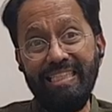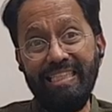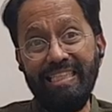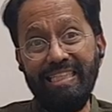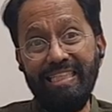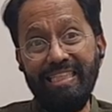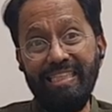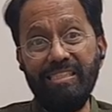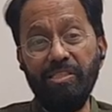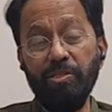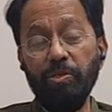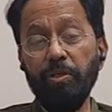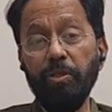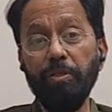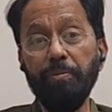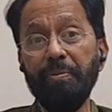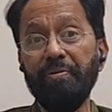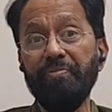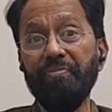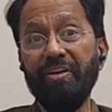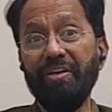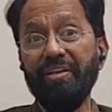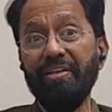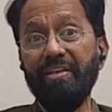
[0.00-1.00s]
it's going to be
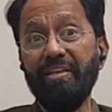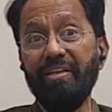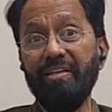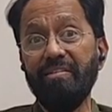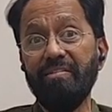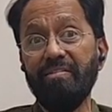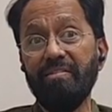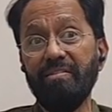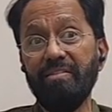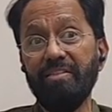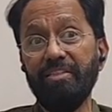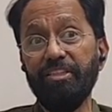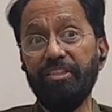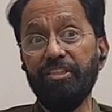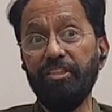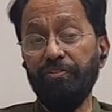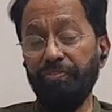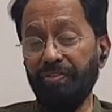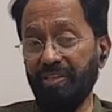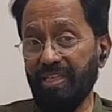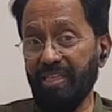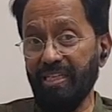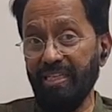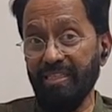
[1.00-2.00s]
very
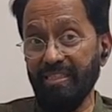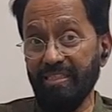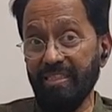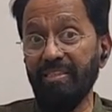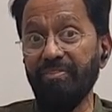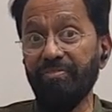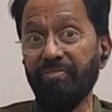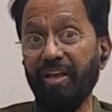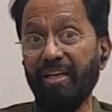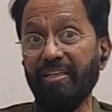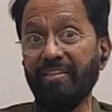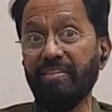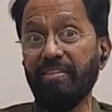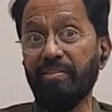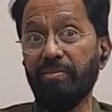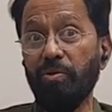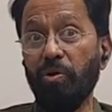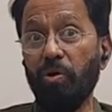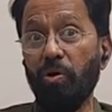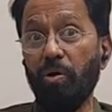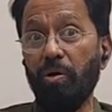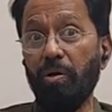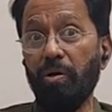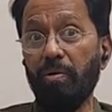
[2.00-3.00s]
difficult, in fact,
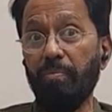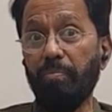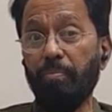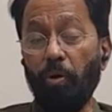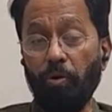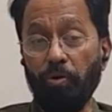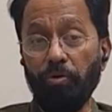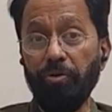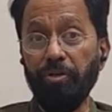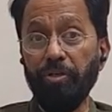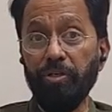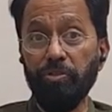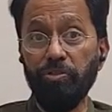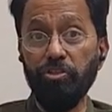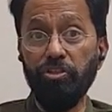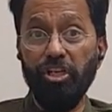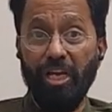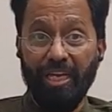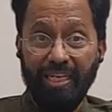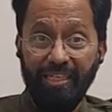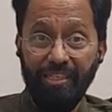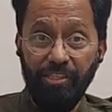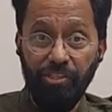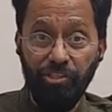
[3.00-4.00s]
bordering and
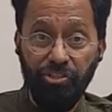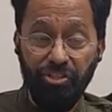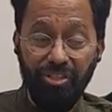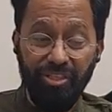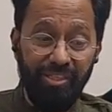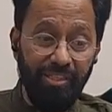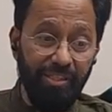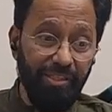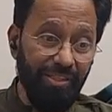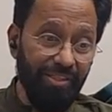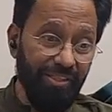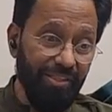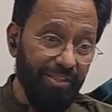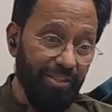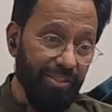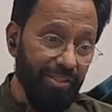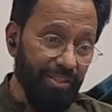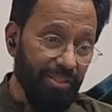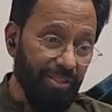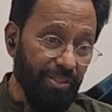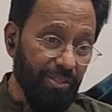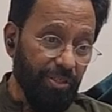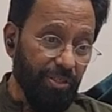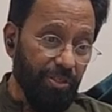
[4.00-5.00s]
challenging
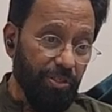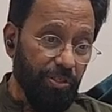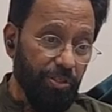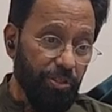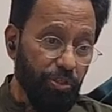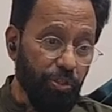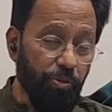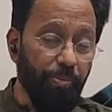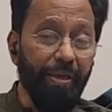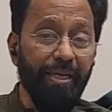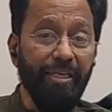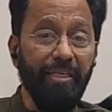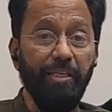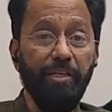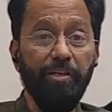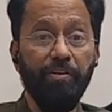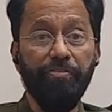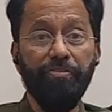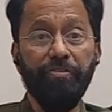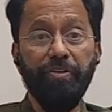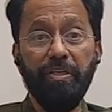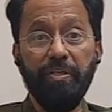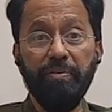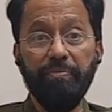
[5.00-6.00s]
to many a
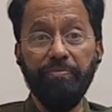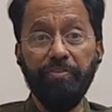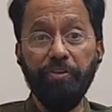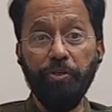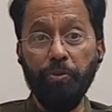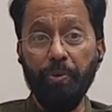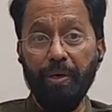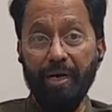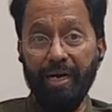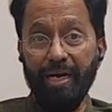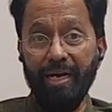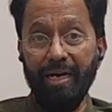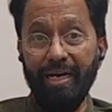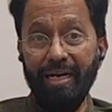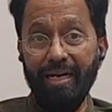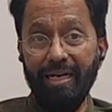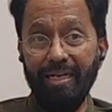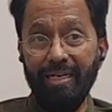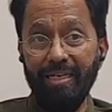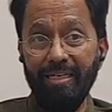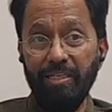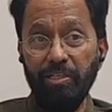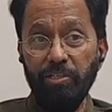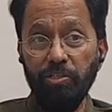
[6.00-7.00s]
film viewer
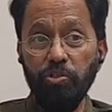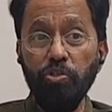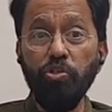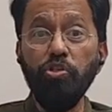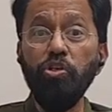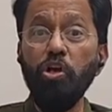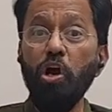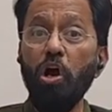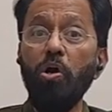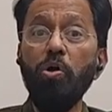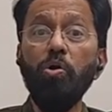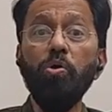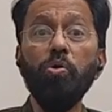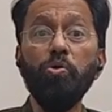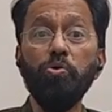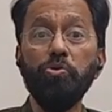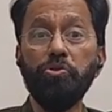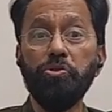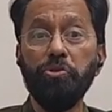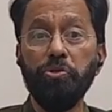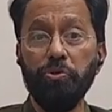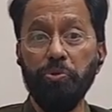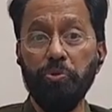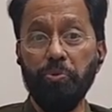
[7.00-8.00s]
to know
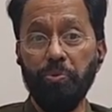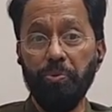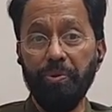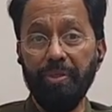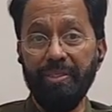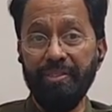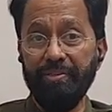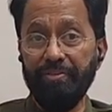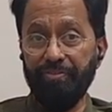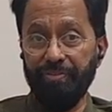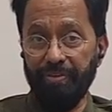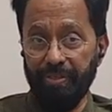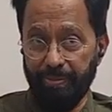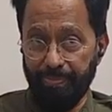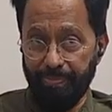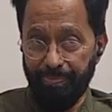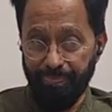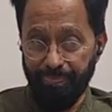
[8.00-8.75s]
who's who in a film.